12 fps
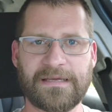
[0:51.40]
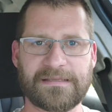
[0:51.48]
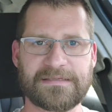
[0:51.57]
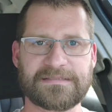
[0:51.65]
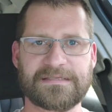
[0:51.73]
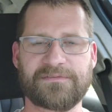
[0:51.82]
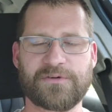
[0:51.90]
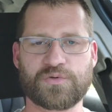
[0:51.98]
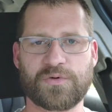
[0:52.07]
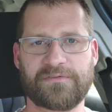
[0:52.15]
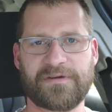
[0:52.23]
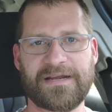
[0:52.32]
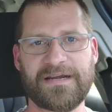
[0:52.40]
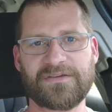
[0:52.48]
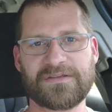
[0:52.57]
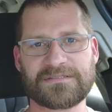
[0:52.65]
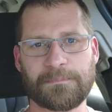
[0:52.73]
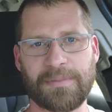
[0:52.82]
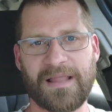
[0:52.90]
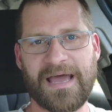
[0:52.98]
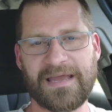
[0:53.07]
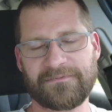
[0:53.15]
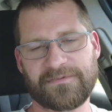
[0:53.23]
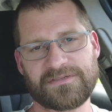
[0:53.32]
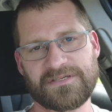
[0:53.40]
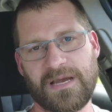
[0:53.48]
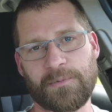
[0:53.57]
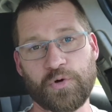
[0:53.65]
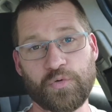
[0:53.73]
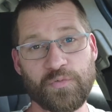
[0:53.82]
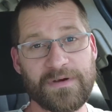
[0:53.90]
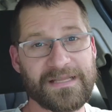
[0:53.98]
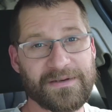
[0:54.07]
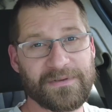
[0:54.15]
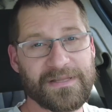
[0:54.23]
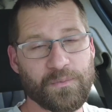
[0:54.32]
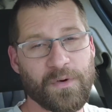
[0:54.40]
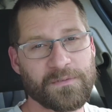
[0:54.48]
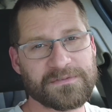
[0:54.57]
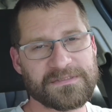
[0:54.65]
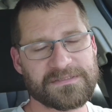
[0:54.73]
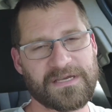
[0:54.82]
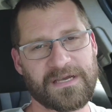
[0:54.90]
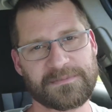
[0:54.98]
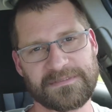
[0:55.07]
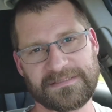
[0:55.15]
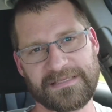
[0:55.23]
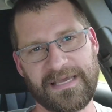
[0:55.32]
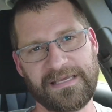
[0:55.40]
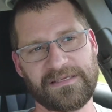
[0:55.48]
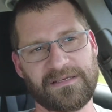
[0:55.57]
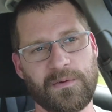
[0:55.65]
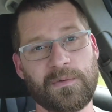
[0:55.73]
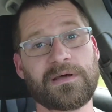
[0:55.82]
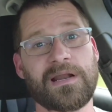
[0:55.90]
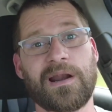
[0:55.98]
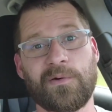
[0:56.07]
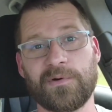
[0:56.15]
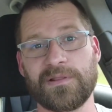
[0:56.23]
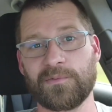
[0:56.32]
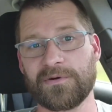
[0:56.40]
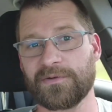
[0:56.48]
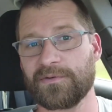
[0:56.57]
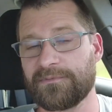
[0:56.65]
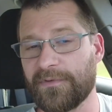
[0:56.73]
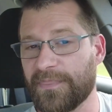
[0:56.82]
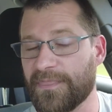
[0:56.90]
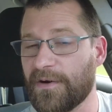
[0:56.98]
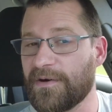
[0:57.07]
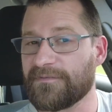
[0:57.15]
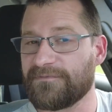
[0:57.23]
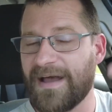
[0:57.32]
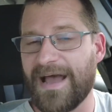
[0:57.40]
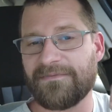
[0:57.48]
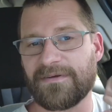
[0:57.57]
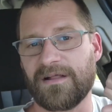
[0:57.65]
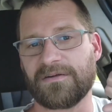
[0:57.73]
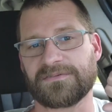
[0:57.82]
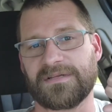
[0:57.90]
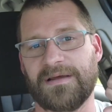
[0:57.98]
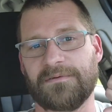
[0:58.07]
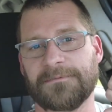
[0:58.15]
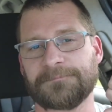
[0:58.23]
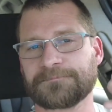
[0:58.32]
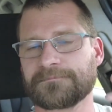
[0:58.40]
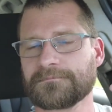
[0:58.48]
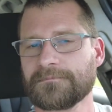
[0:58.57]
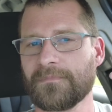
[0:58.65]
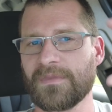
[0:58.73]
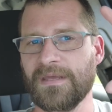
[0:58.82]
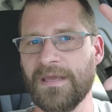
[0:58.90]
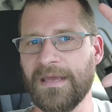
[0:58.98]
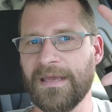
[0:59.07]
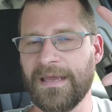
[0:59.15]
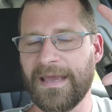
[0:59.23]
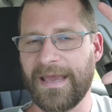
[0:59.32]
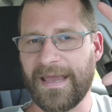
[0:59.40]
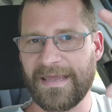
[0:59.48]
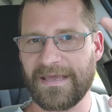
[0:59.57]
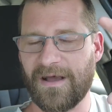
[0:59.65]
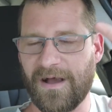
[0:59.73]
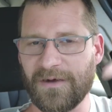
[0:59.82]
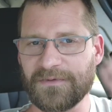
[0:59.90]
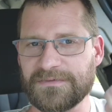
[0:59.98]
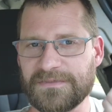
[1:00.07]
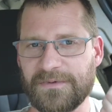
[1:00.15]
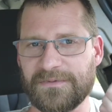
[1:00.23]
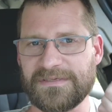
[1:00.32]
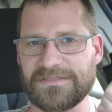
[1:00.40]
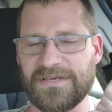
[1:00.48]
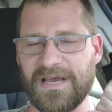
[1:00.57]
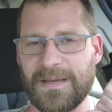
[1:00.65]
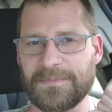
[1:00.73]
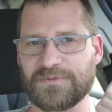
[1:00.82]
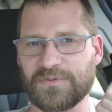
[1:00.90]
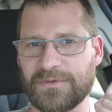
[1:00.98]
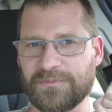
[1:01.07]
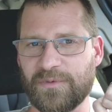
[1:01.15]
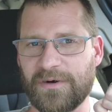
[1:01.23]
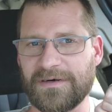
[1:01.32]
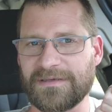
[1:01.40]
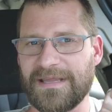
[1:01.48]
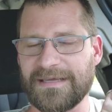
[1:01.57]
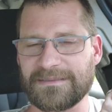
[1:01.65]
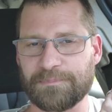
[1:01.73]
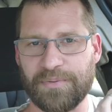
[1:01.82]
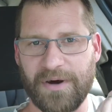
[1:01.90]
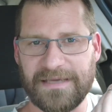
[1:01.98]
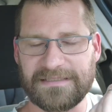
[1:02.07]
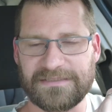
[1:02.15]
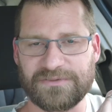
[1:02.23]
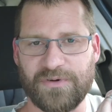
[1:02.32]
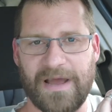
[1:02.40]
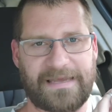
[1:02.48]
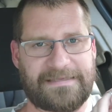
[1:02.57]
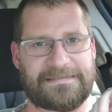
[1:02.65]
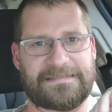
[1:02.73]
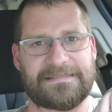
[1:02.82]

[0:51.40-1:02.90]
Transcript: This individual over here that's applying for the job, who really, really wants the job, says, hey, you know what? I really want to do it for $35 an hour. And also, these jobs sort of work like the price is right.